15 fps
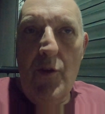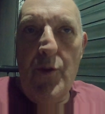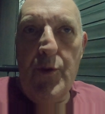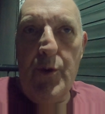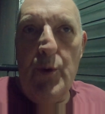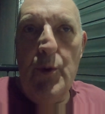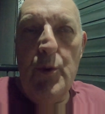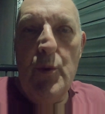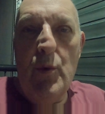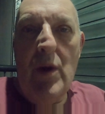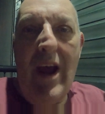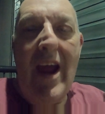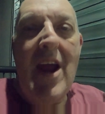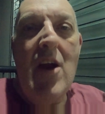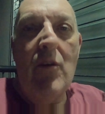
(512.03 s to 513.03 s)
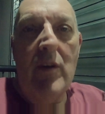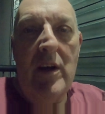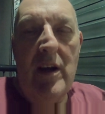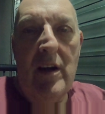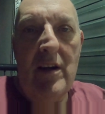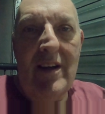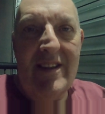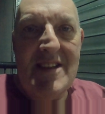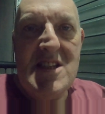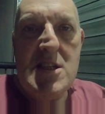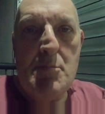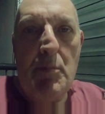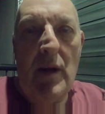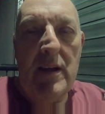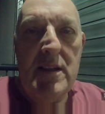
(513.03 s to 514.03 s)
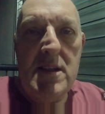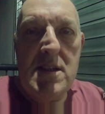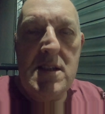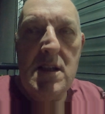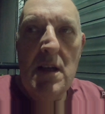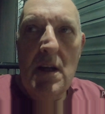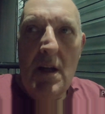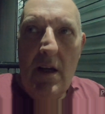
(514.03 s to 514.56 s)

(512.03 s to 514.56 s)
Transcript: through area and space.